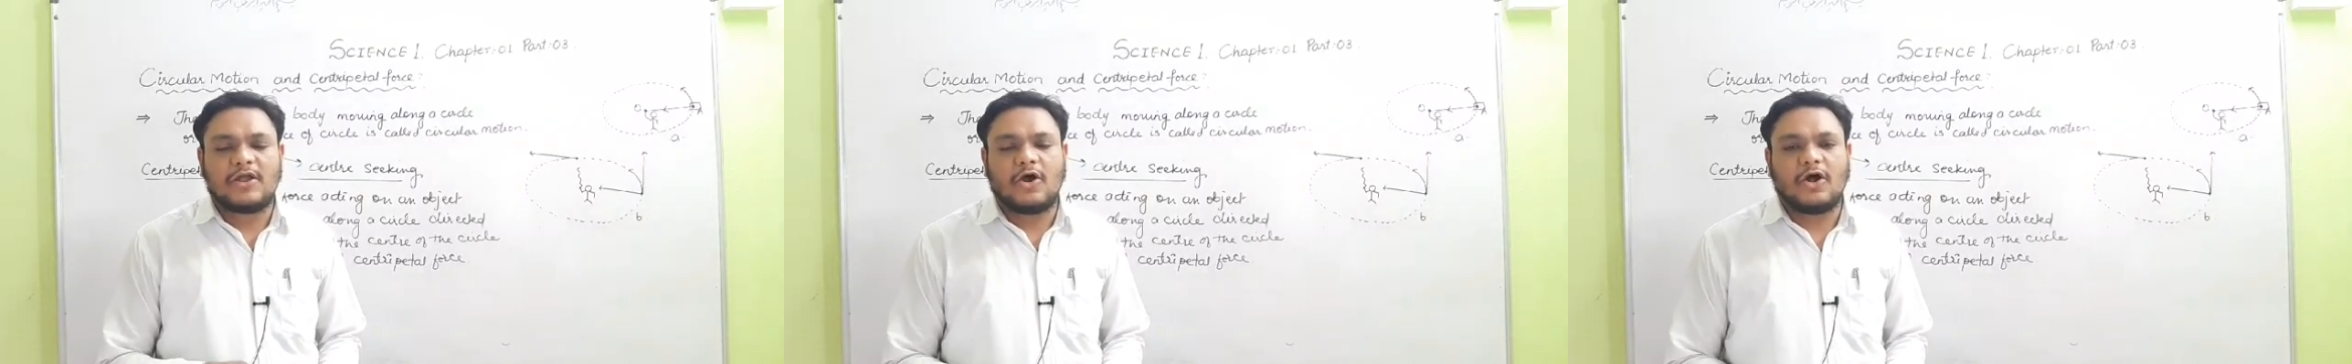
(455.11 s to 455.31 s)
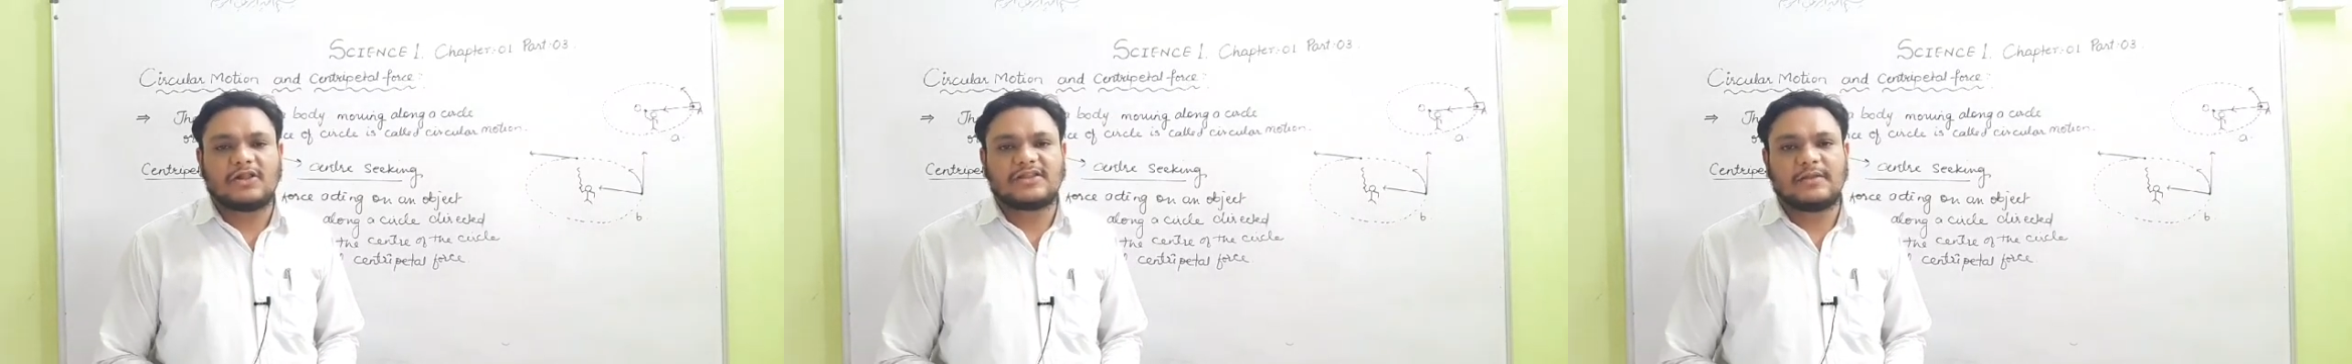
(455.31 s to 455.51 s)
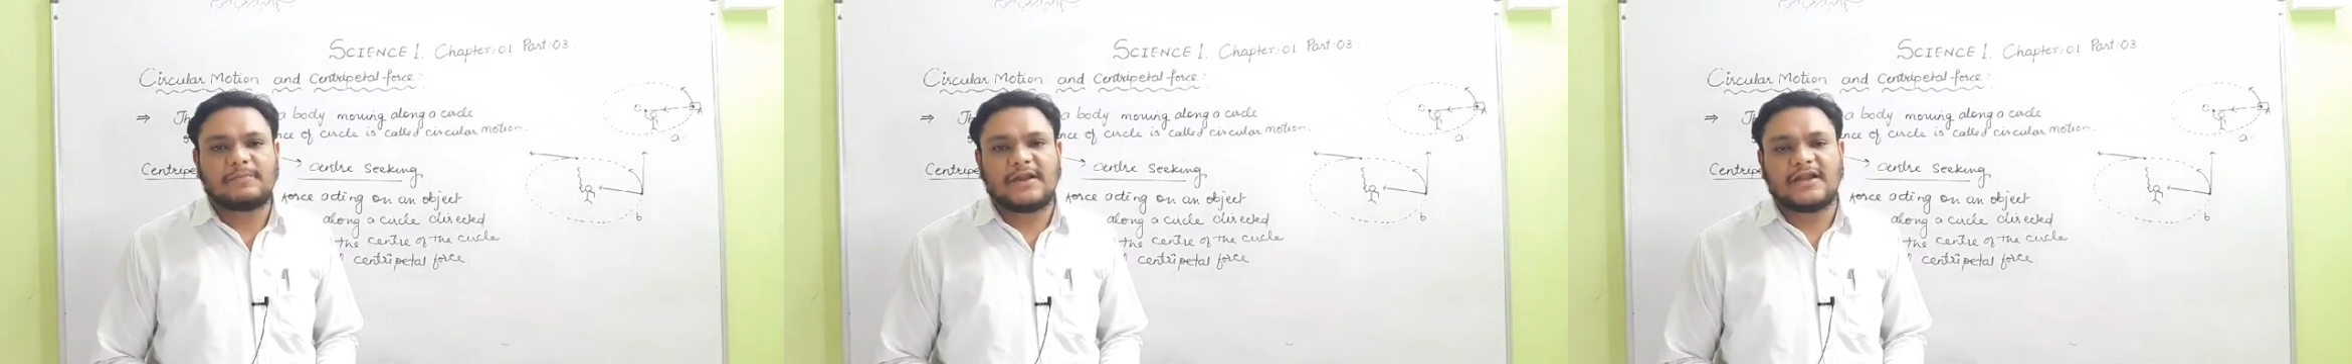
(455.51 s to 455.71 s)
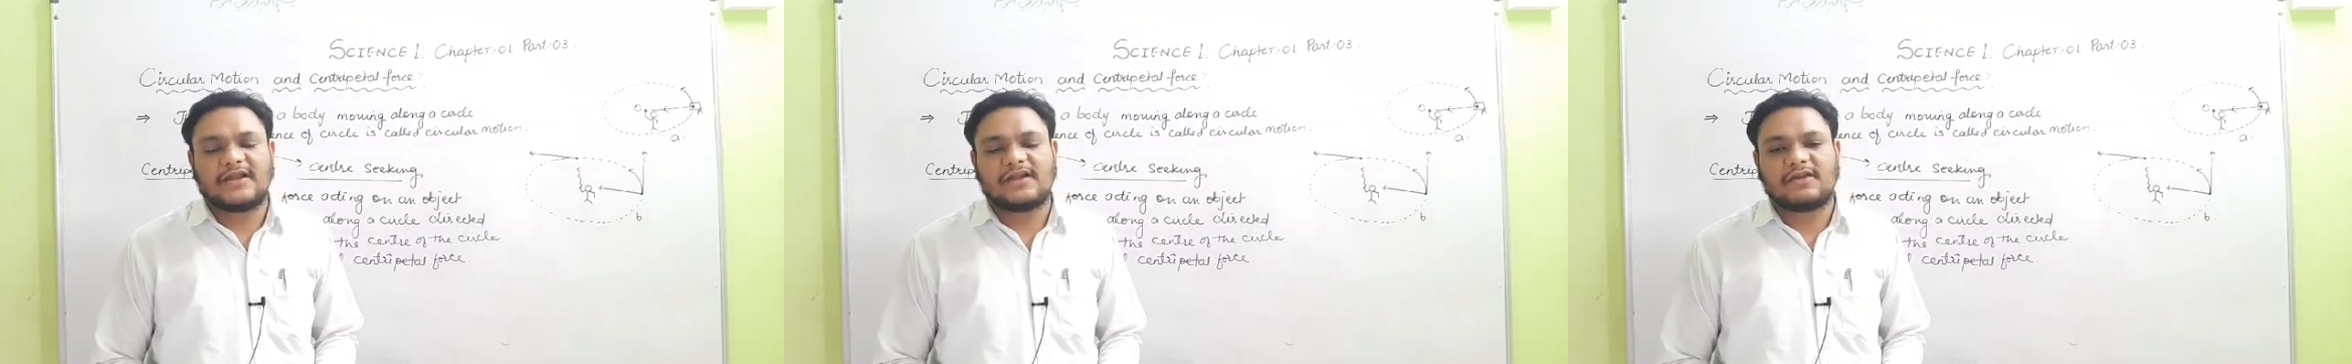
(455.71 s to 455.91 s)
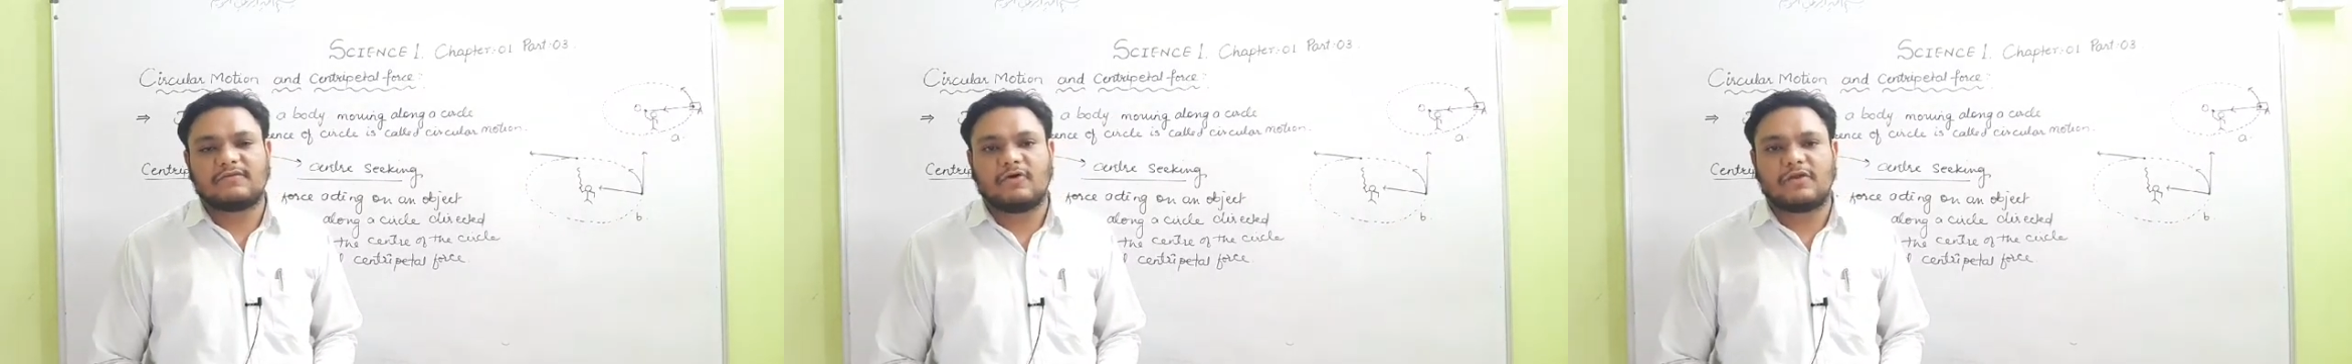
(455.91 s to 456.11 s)
all the
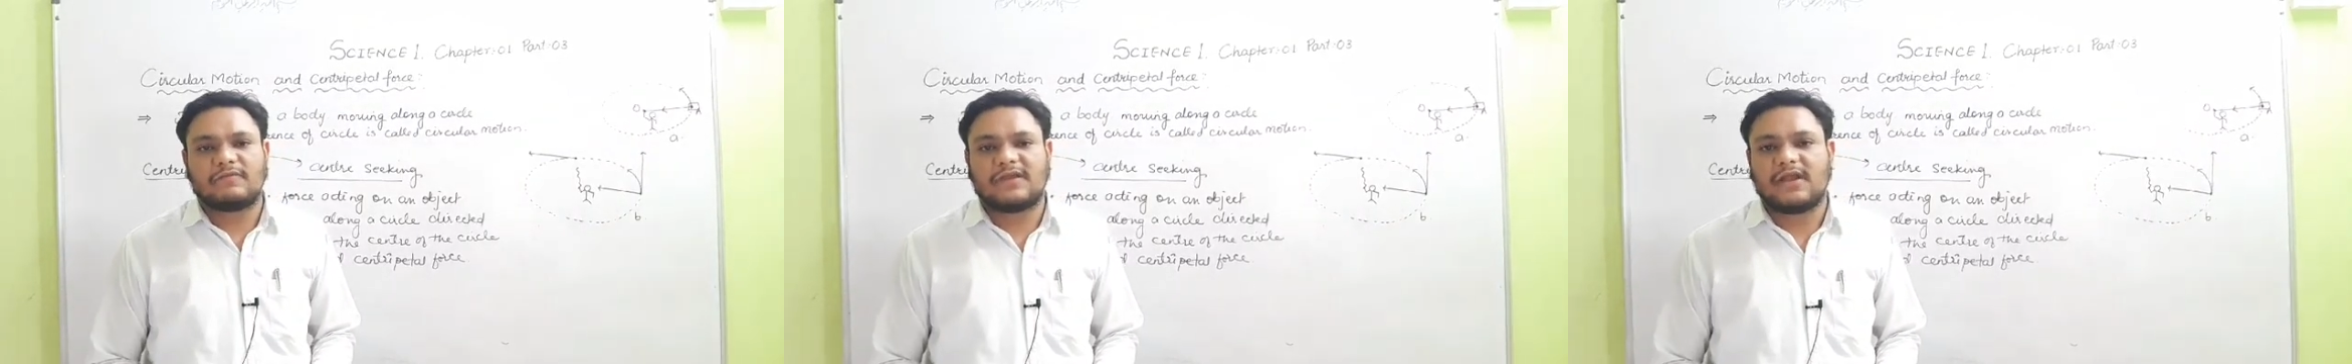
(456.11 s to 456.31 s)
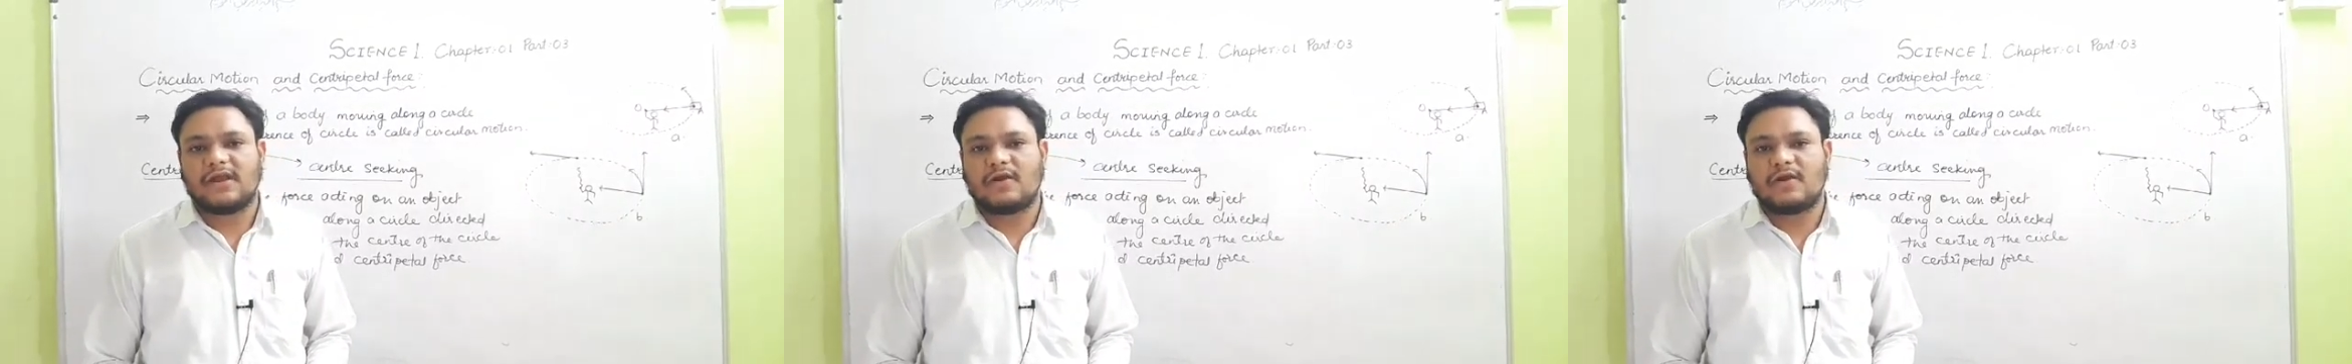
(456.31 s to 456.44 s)
planet revolving